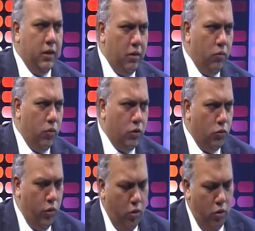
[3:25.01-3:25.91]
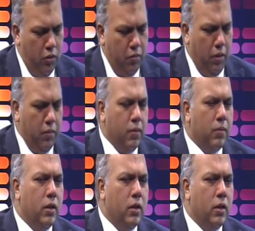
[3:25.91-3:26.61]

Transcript: in what right. is going on in Burma.